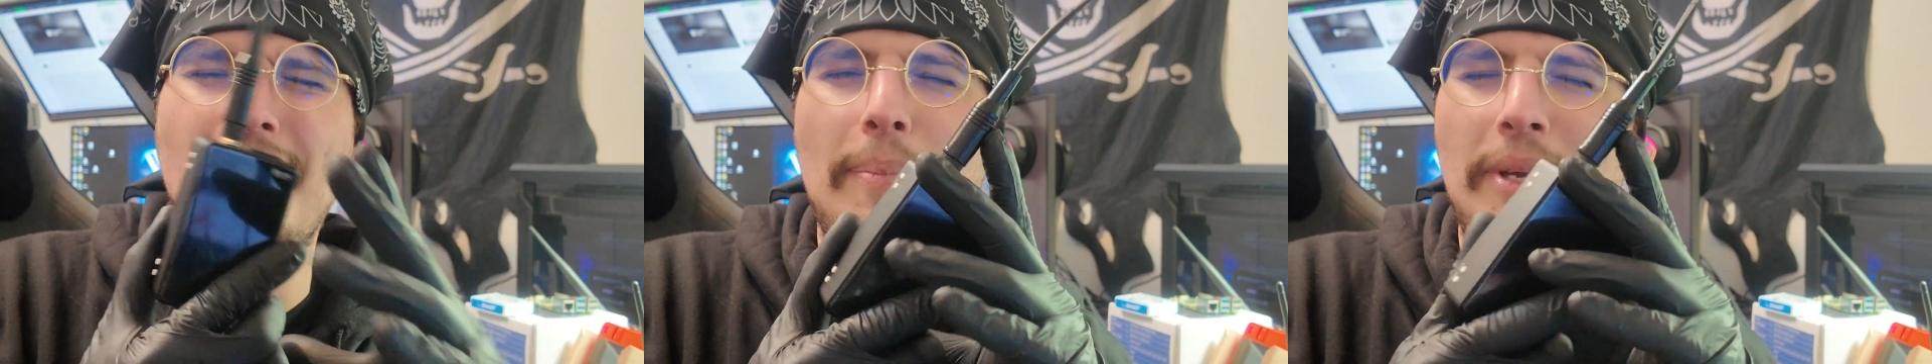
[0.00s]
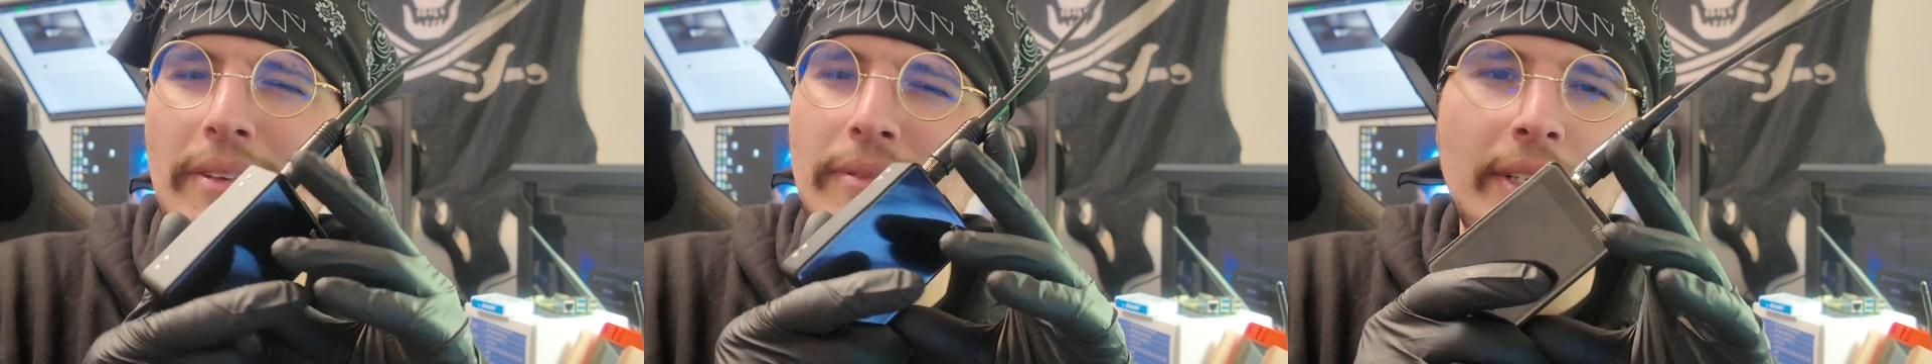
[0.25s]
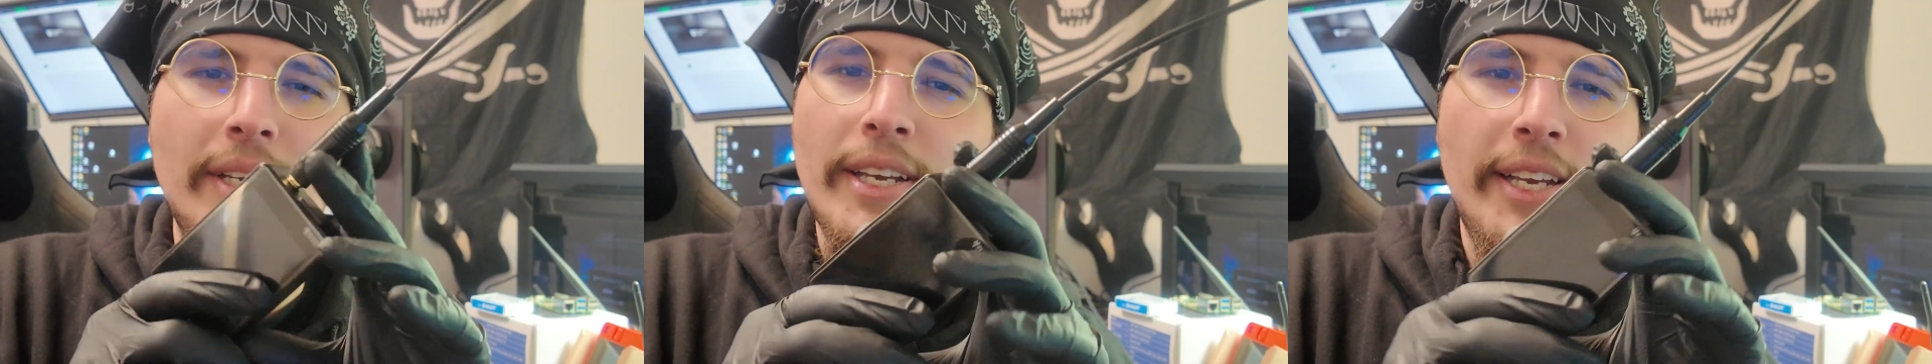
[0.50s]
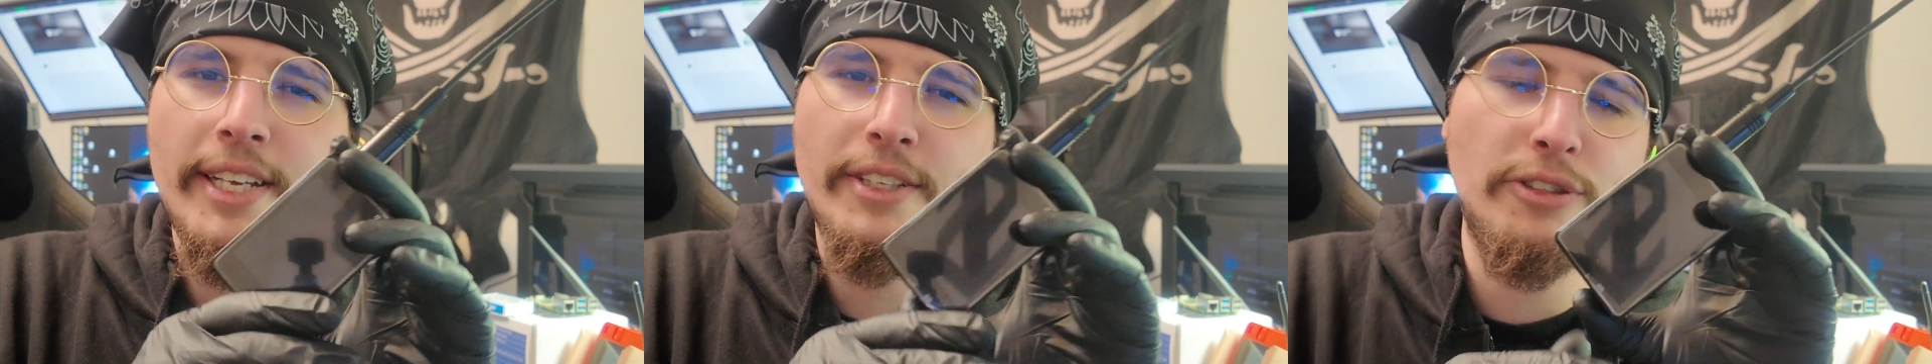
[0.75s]
I mean,
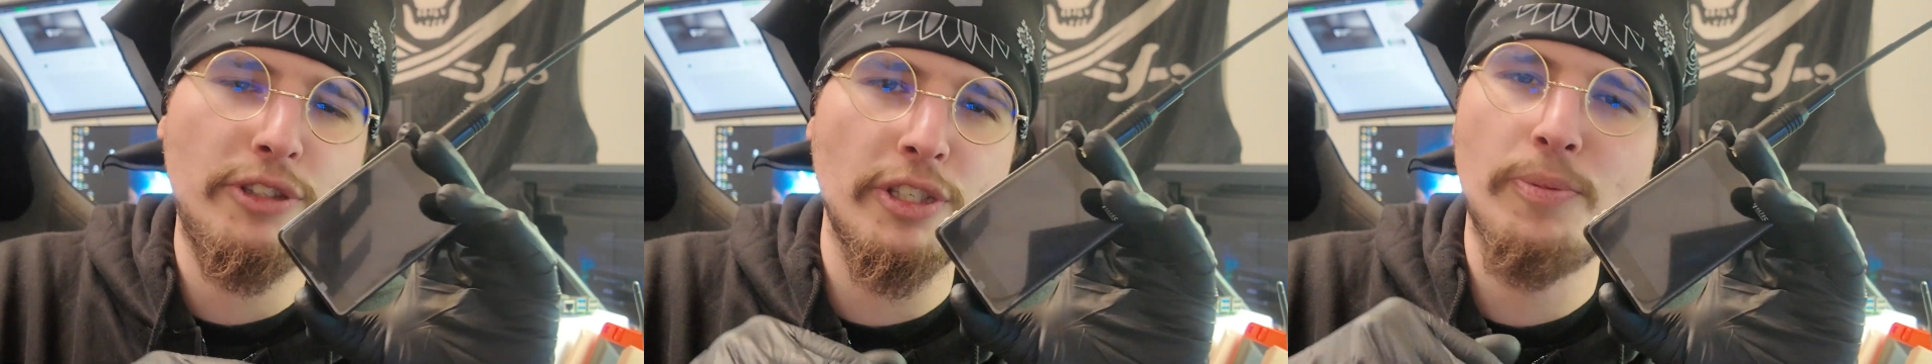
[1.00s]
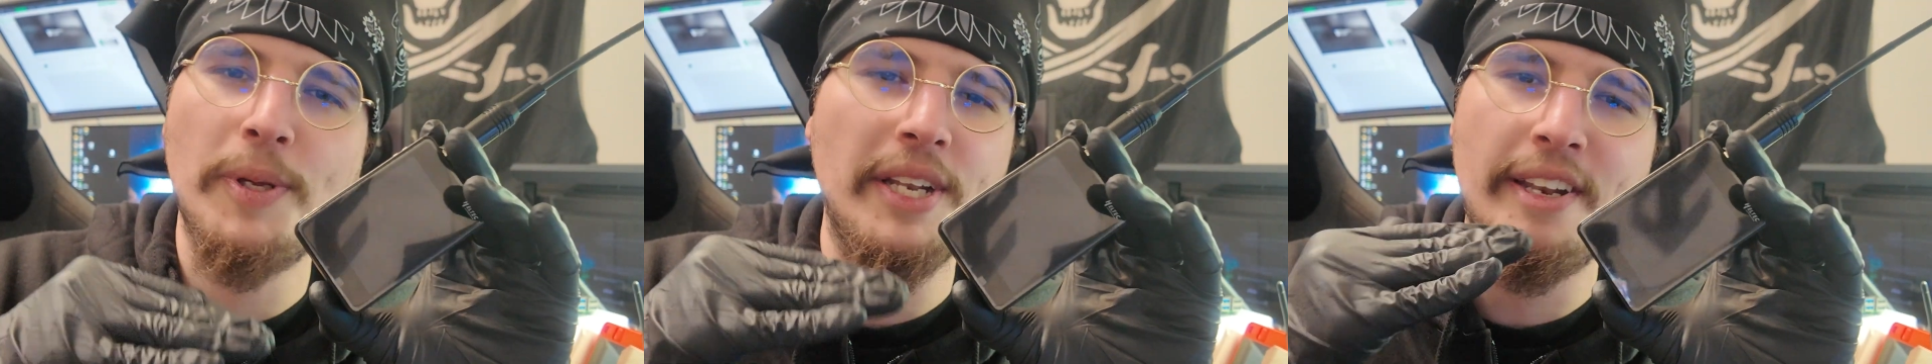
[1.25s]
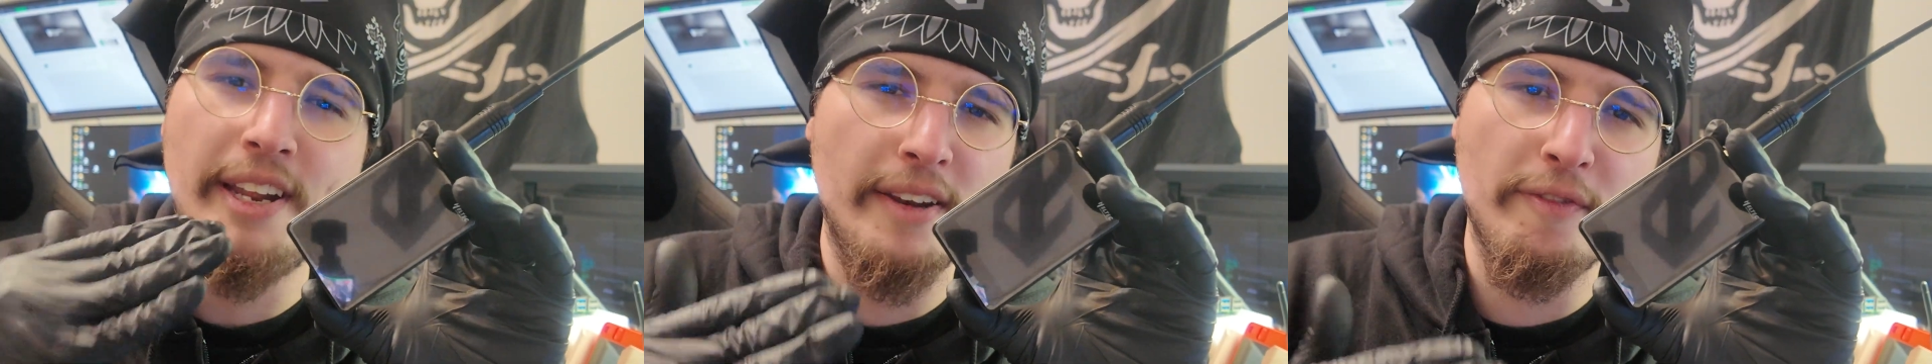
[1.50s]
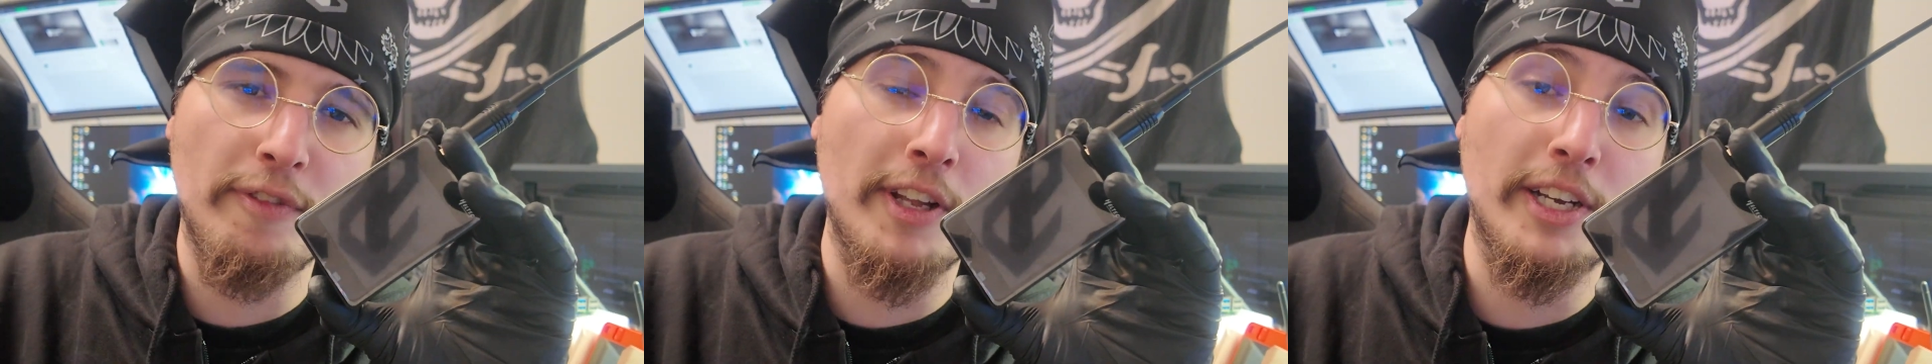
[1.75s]
it's just been an
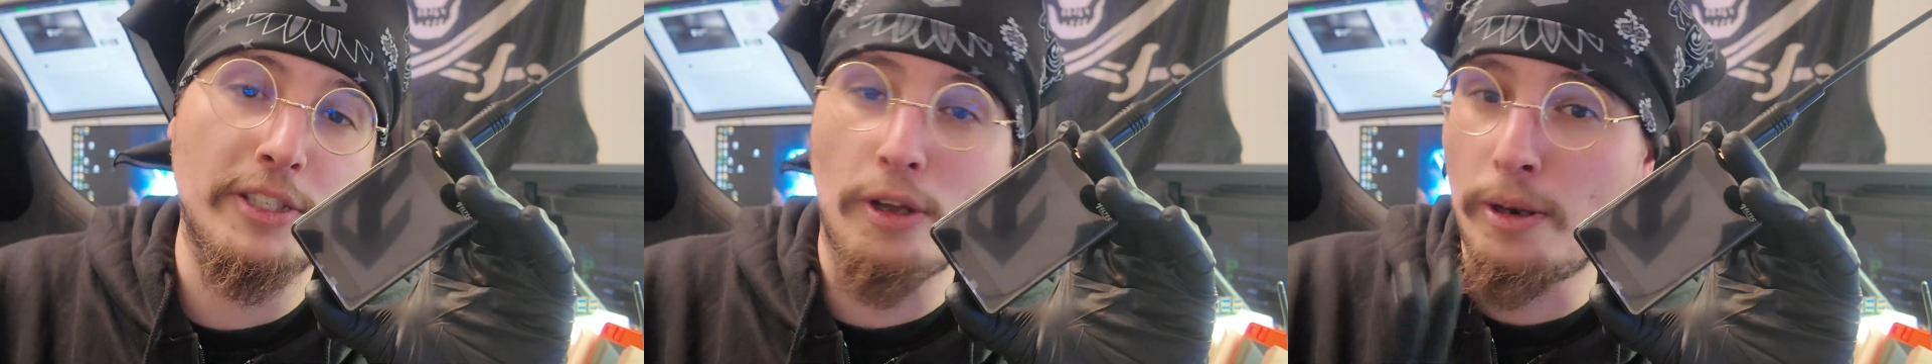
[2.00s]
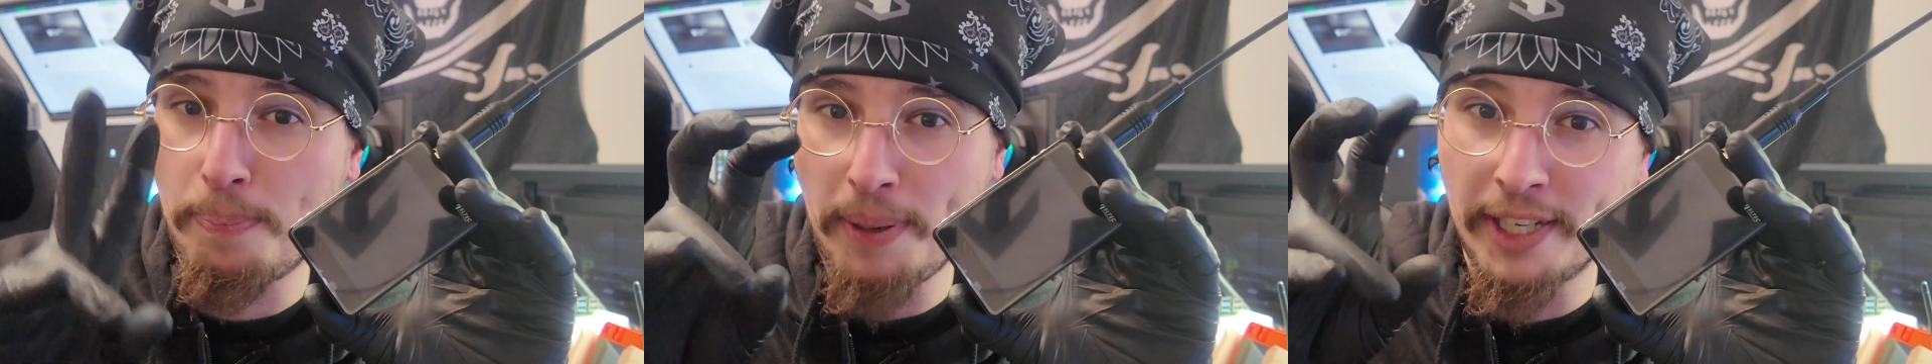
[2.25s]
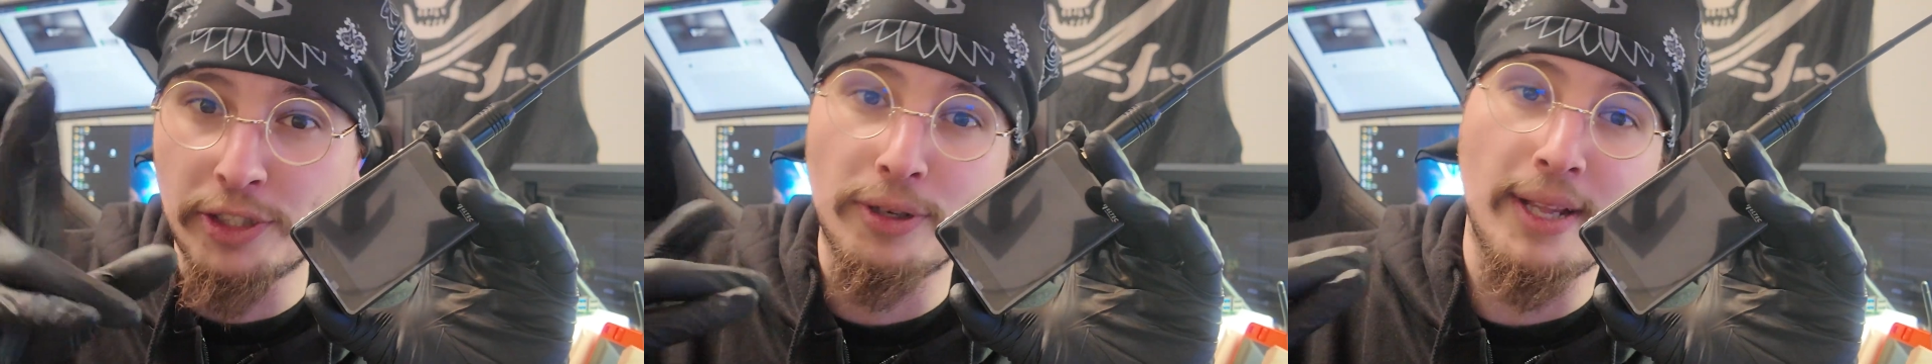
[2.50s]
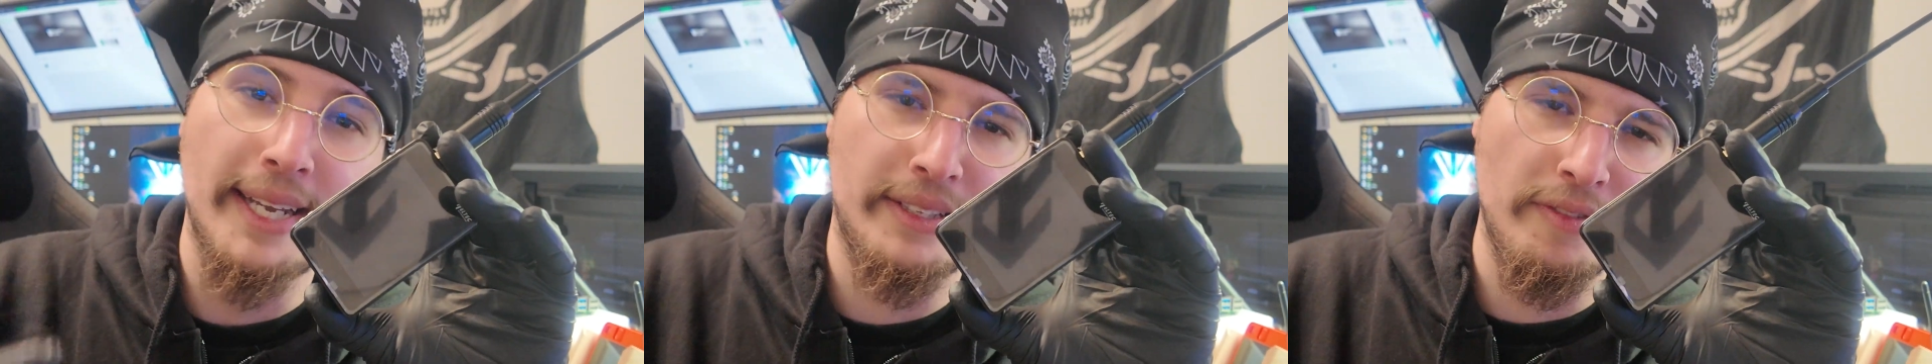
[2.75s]
influx on
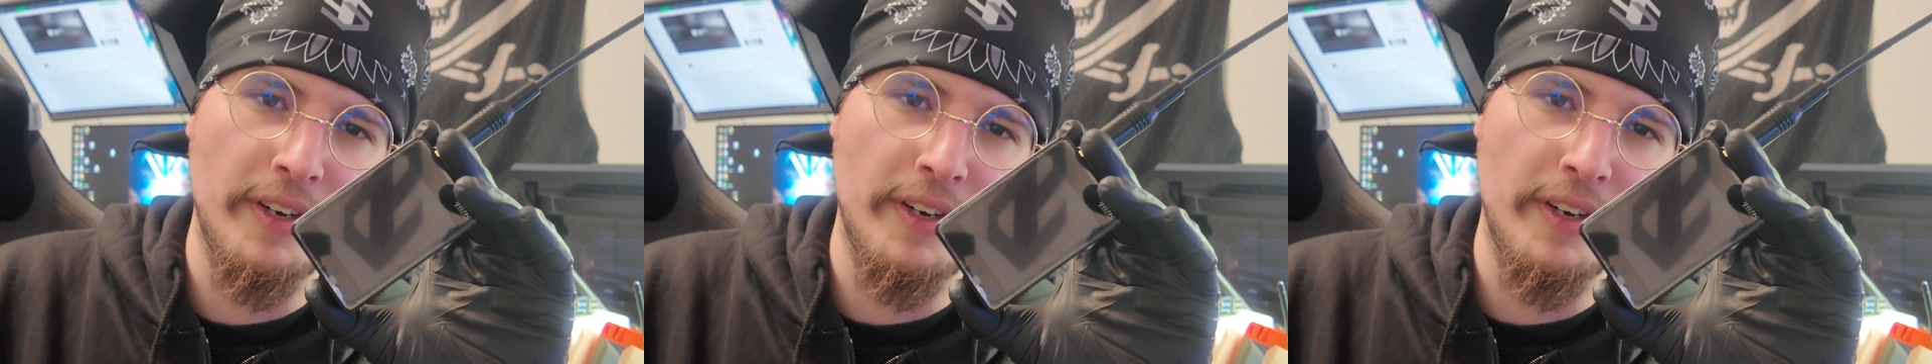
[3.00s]
pager-like